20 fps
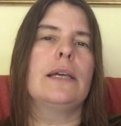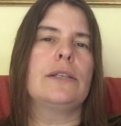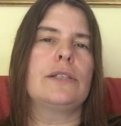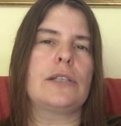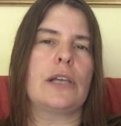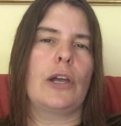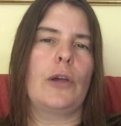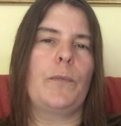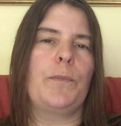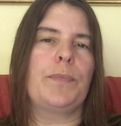
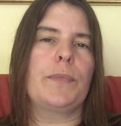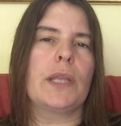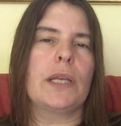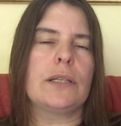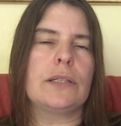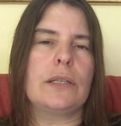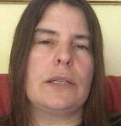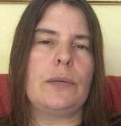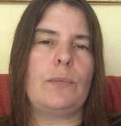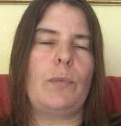So
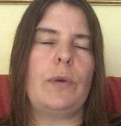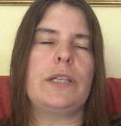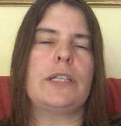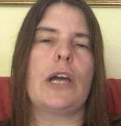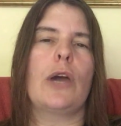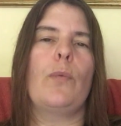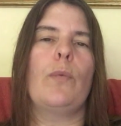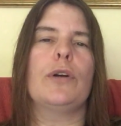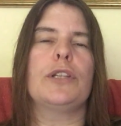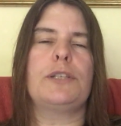we
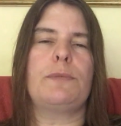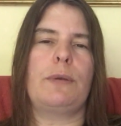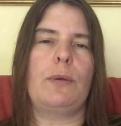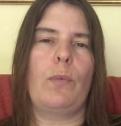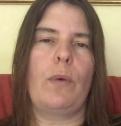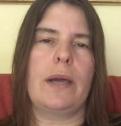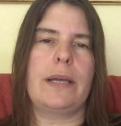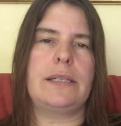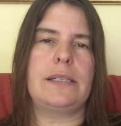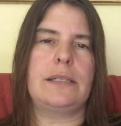don't want to be
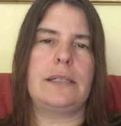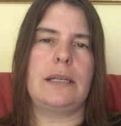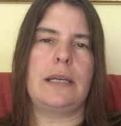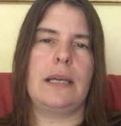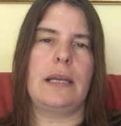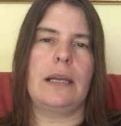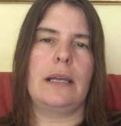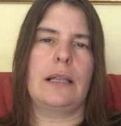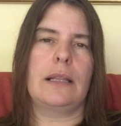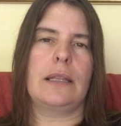
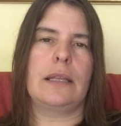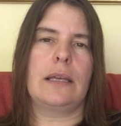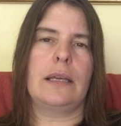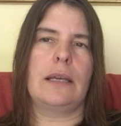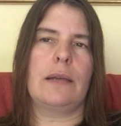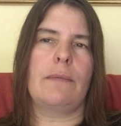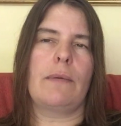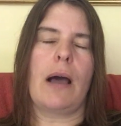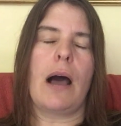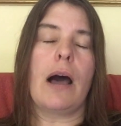wasting
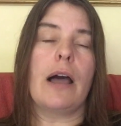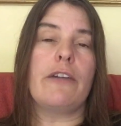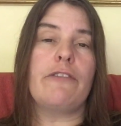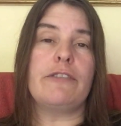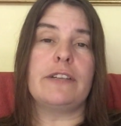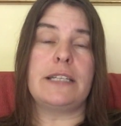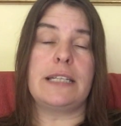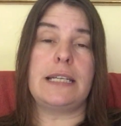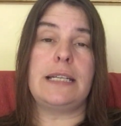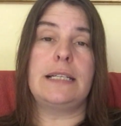the eye
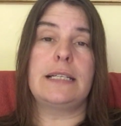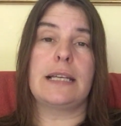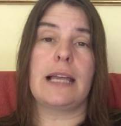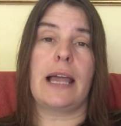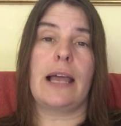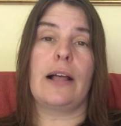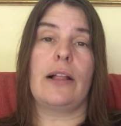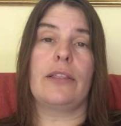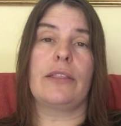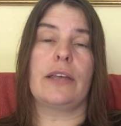for
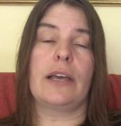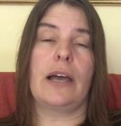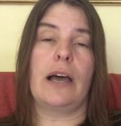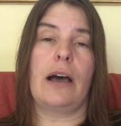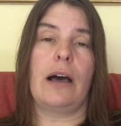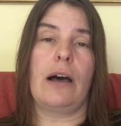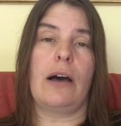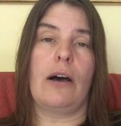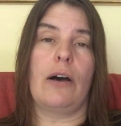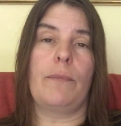detail that
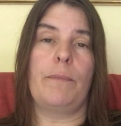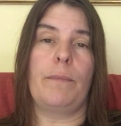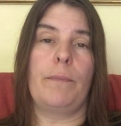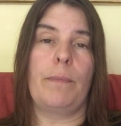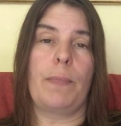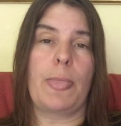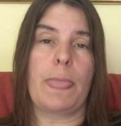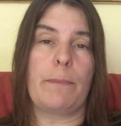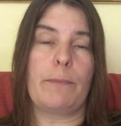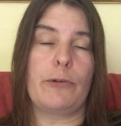our
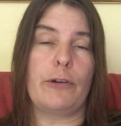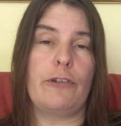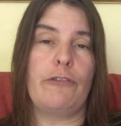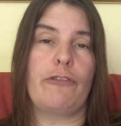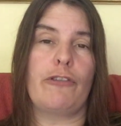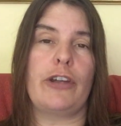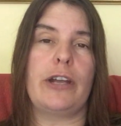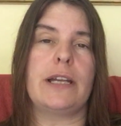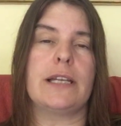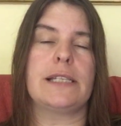
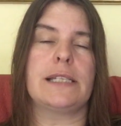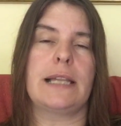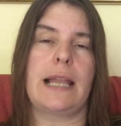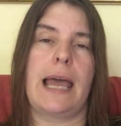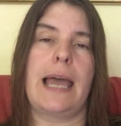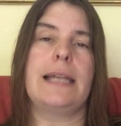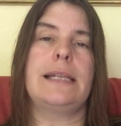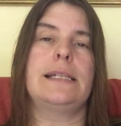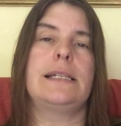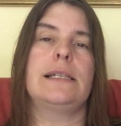proofreaders and
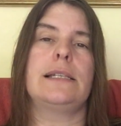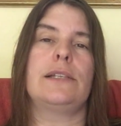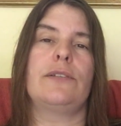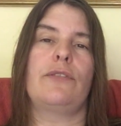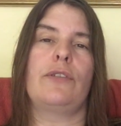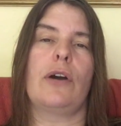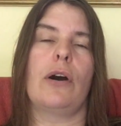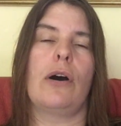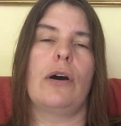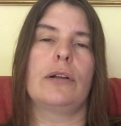editors
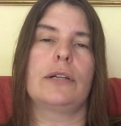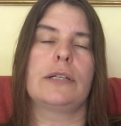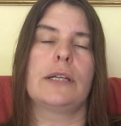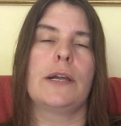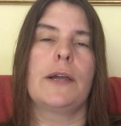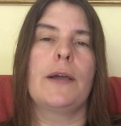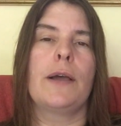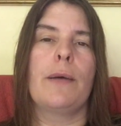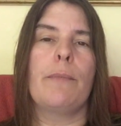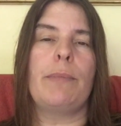have got
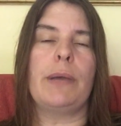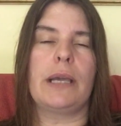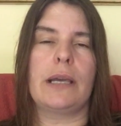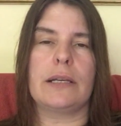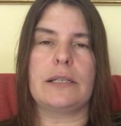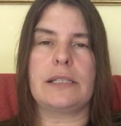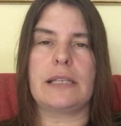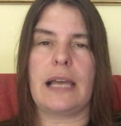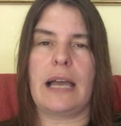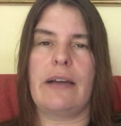
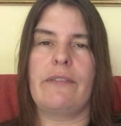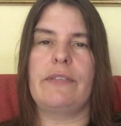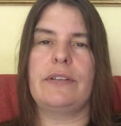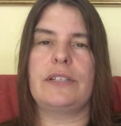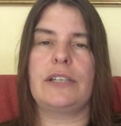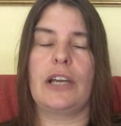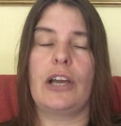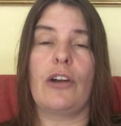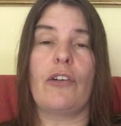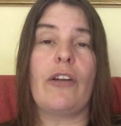because they're having
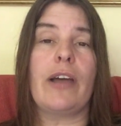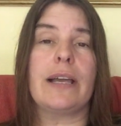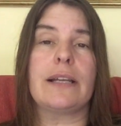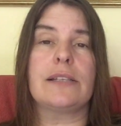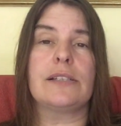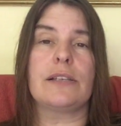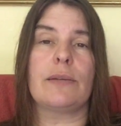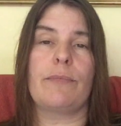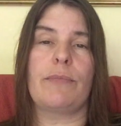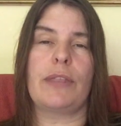to correct
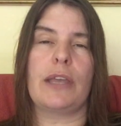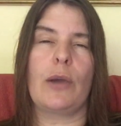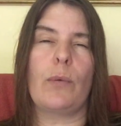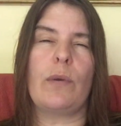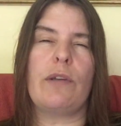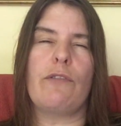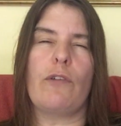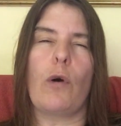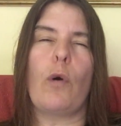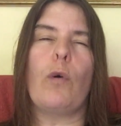something
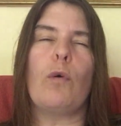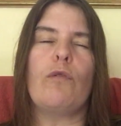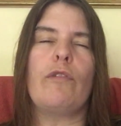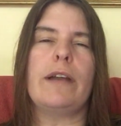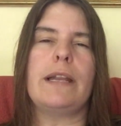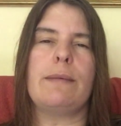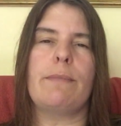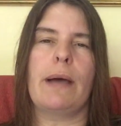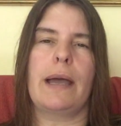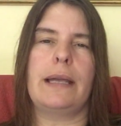we've
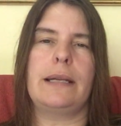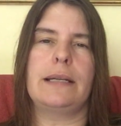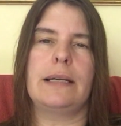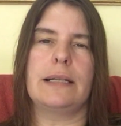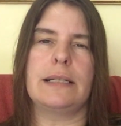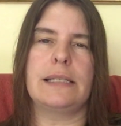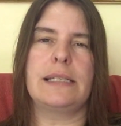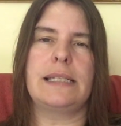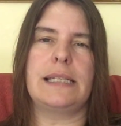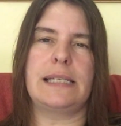already made
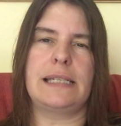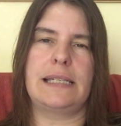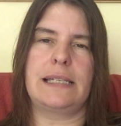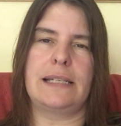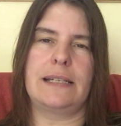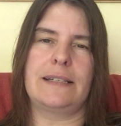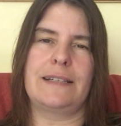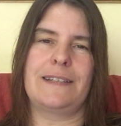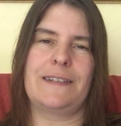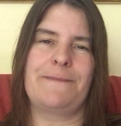
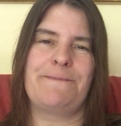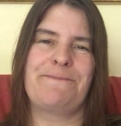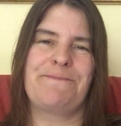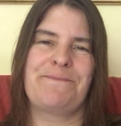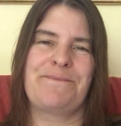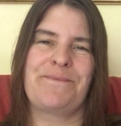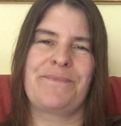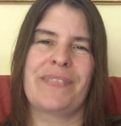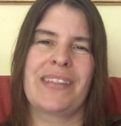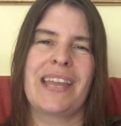consistent.
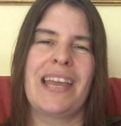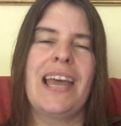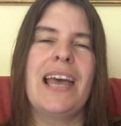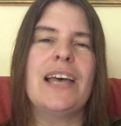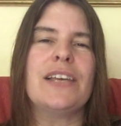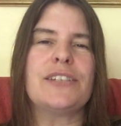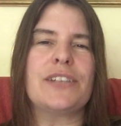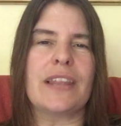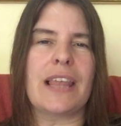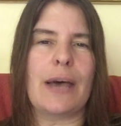
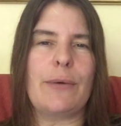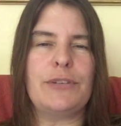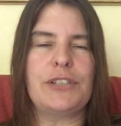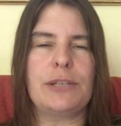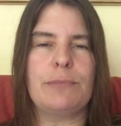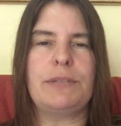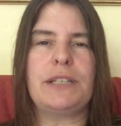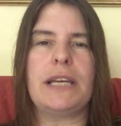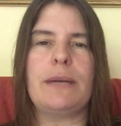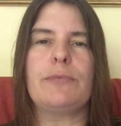So that was
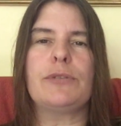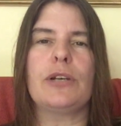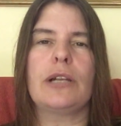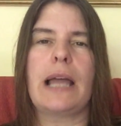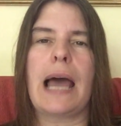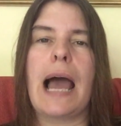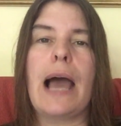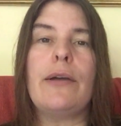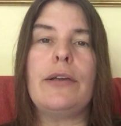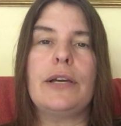some tips on
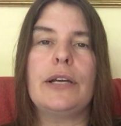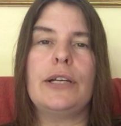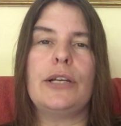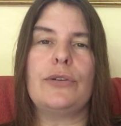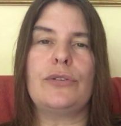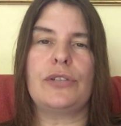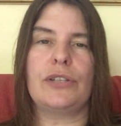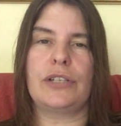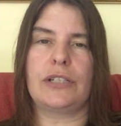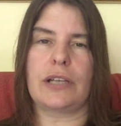how you can
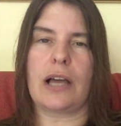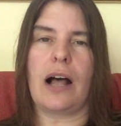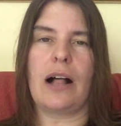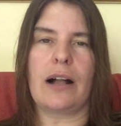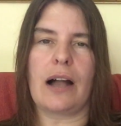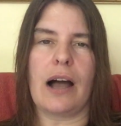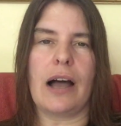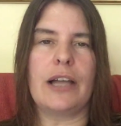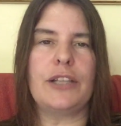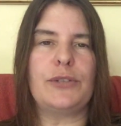use a style
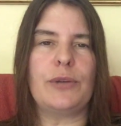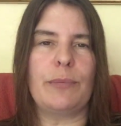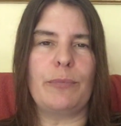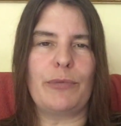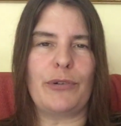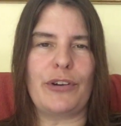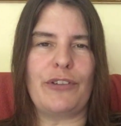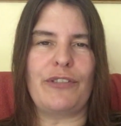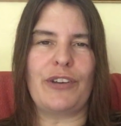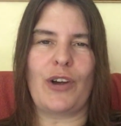guide to
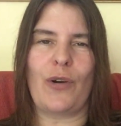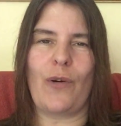improve the